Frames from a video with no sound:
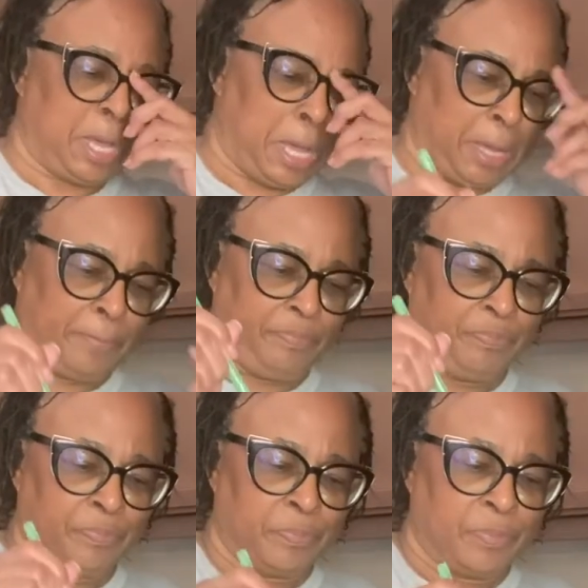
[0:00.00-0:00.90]
um,
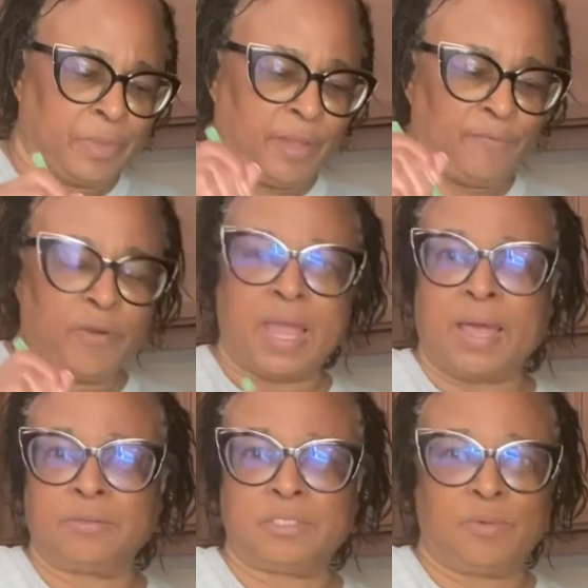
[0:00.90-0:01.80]
if we're
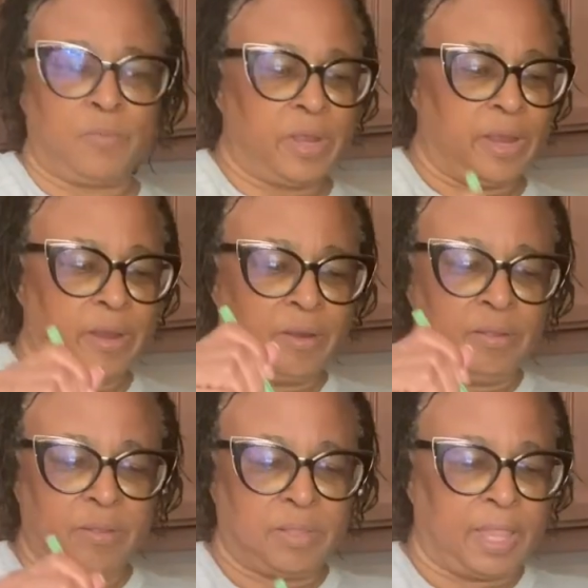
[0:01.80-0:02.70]
out somewhere,
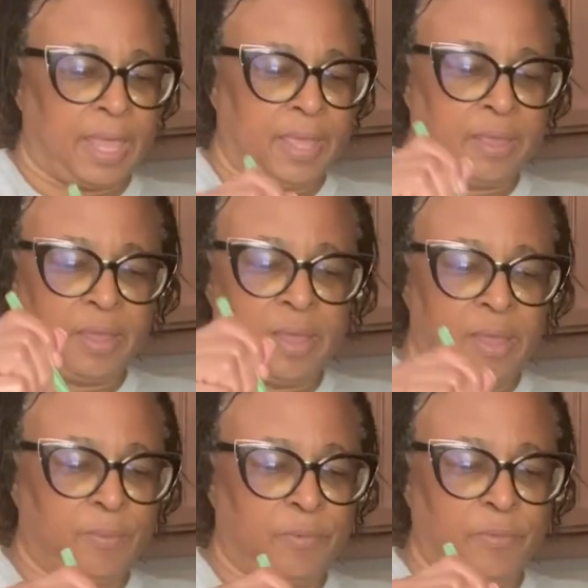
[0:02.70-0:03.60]
like
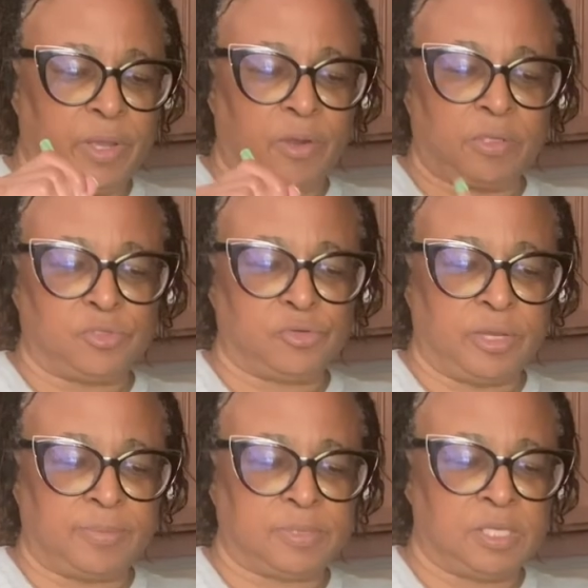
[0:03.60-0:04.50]
um, when we go on
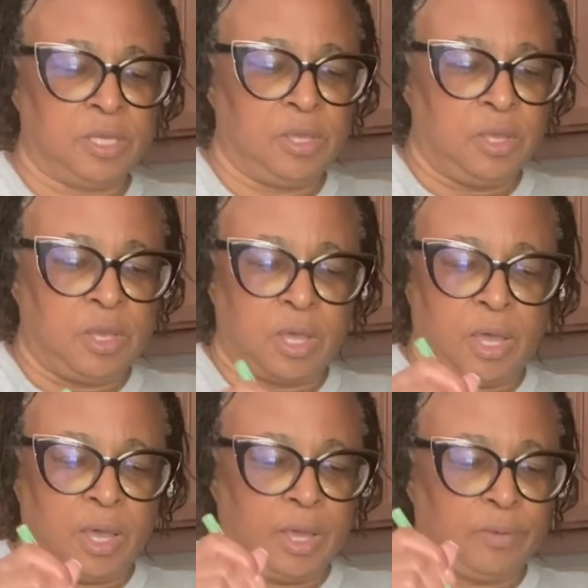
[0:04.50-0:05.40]
trips,
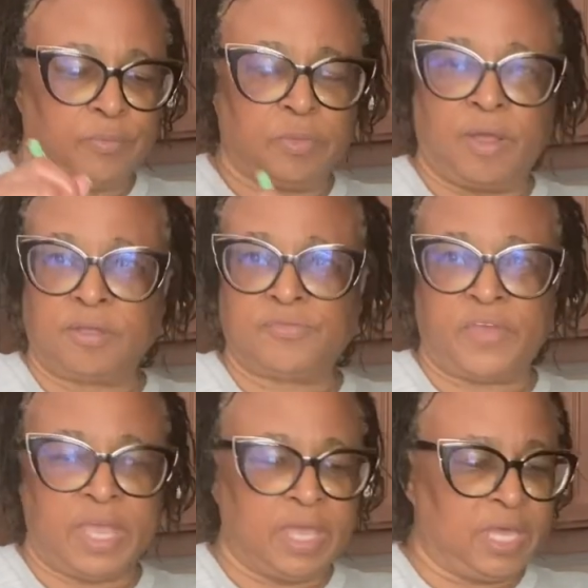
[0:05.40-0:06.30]
uh, Las
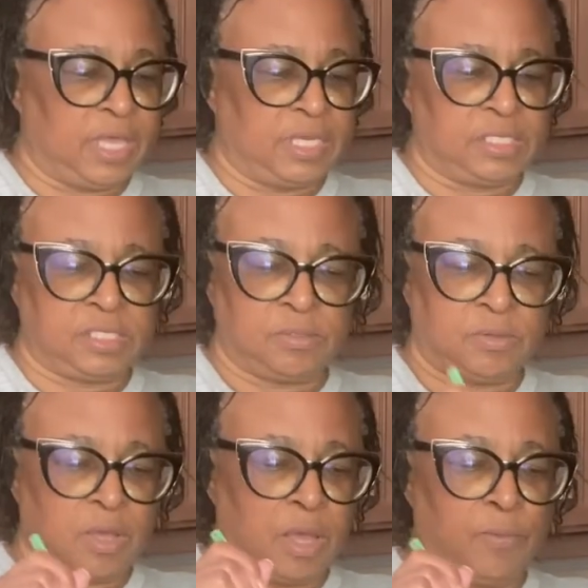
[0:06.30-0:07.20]
Vegas,
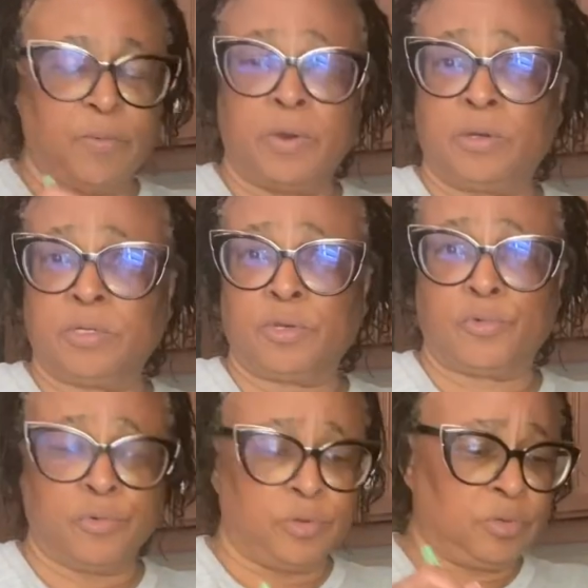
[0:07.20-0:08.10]
uh, when we're on the
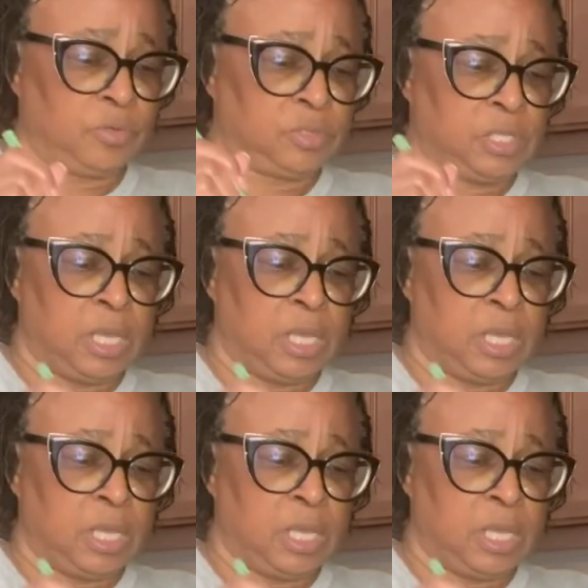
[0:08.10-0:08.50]
cruise.